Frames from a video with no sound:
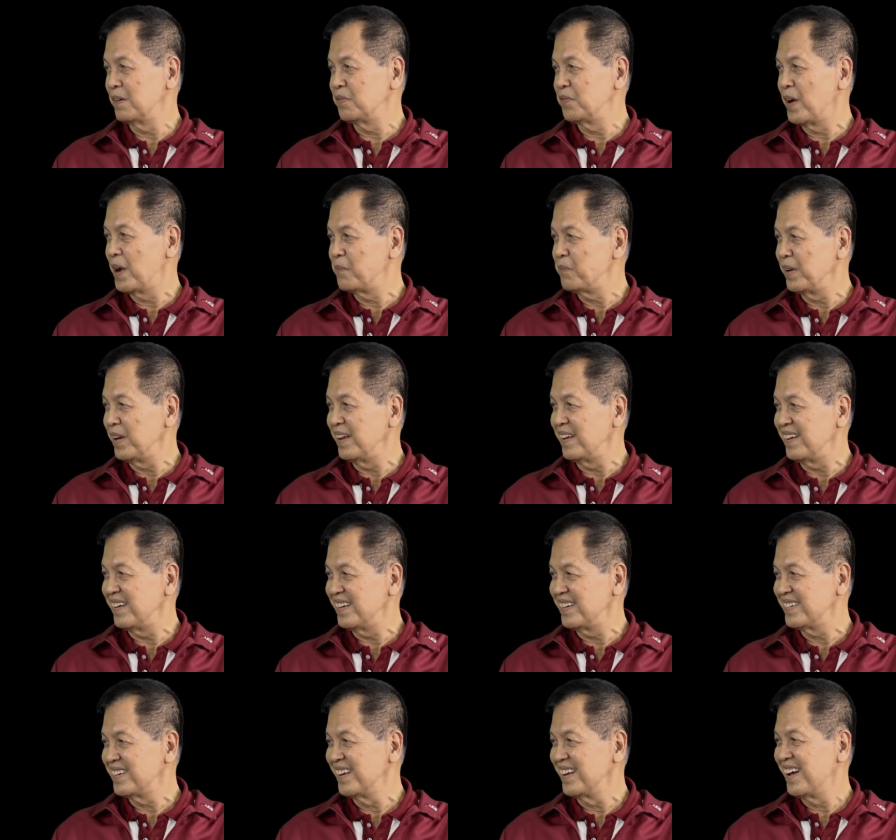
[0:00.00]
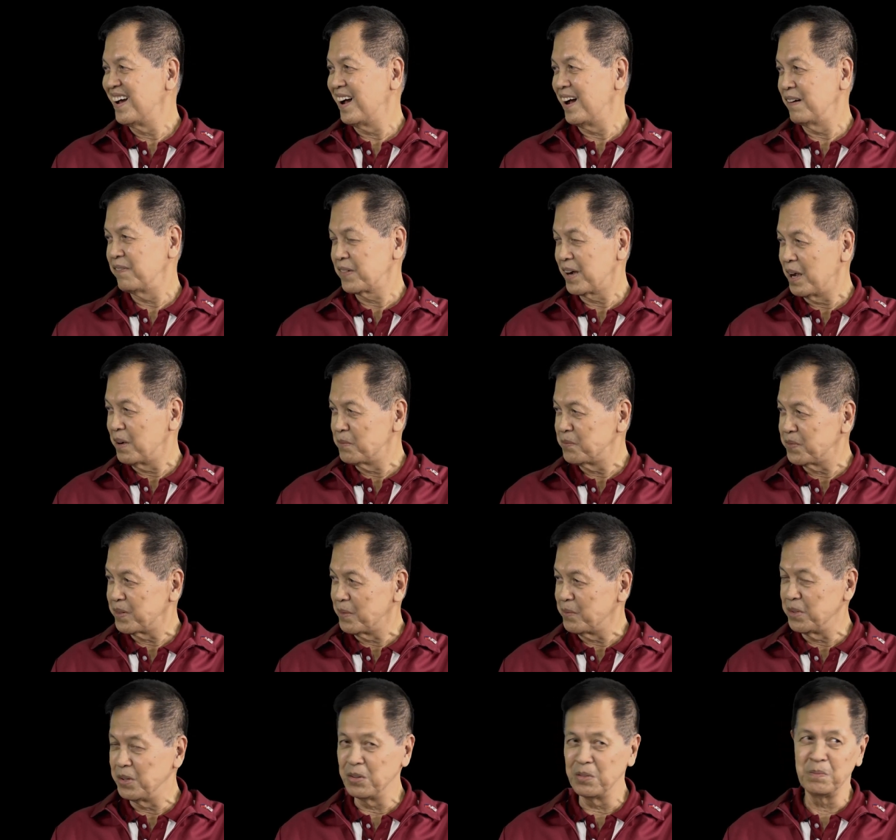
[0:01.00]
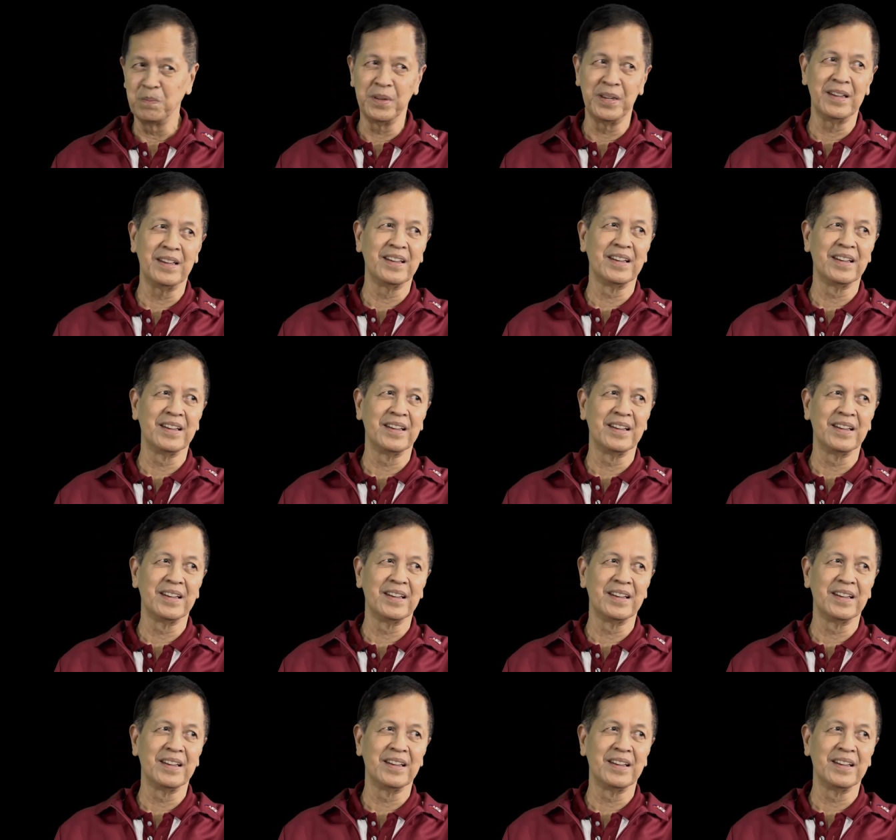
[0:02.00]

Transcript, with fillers: families have come from UP.